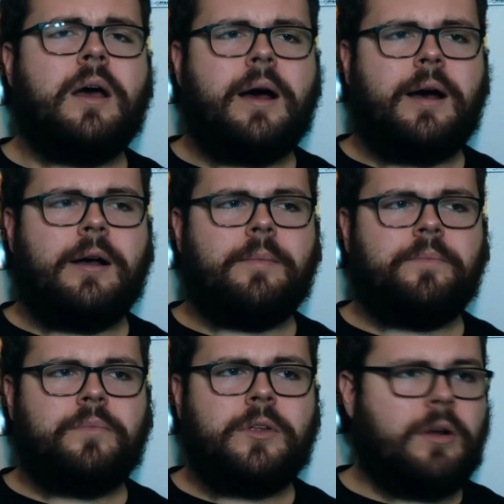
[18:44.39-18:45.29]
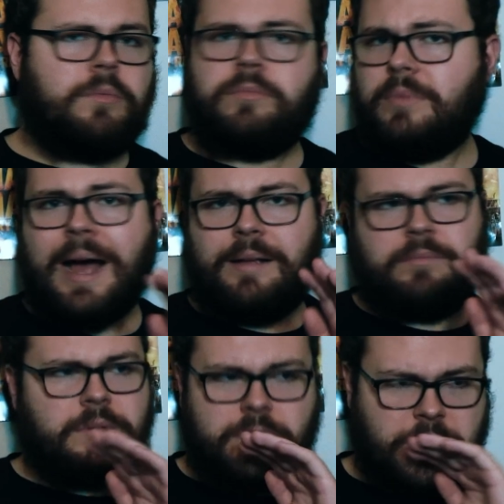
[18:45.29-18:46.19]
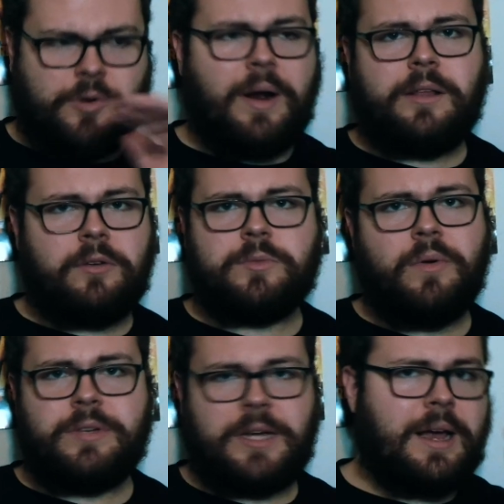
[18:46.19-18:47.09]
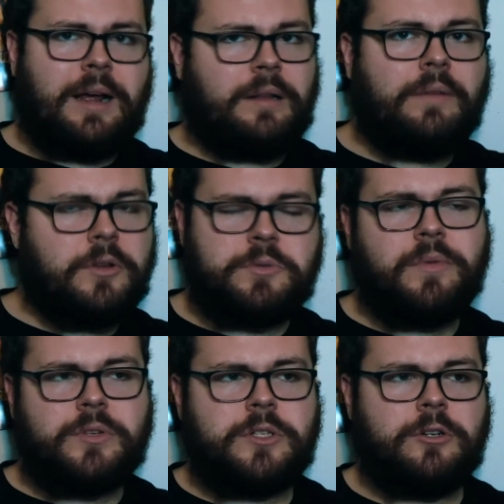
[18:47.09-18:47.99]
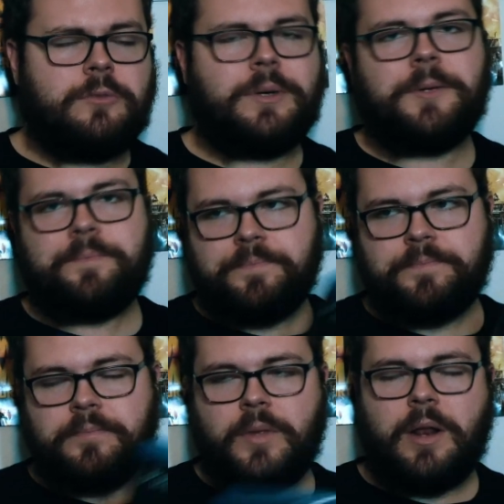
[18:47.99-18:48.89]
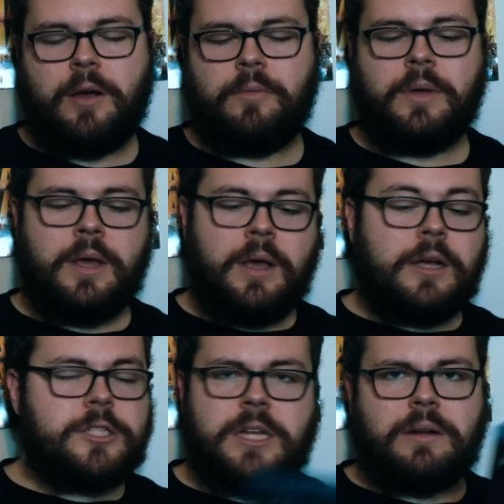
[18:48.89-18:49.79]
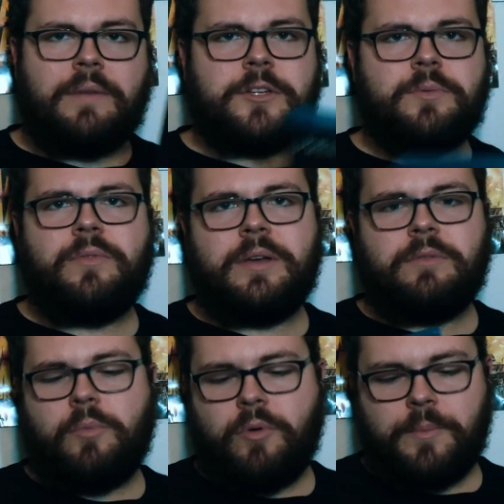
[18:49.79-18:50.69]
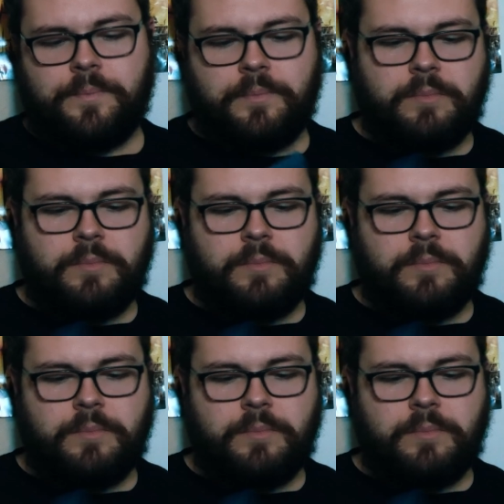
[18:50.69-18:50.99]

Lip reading: You know, not discrediting those movies. Again, I love those movies too, but, you know, still love this movie even more.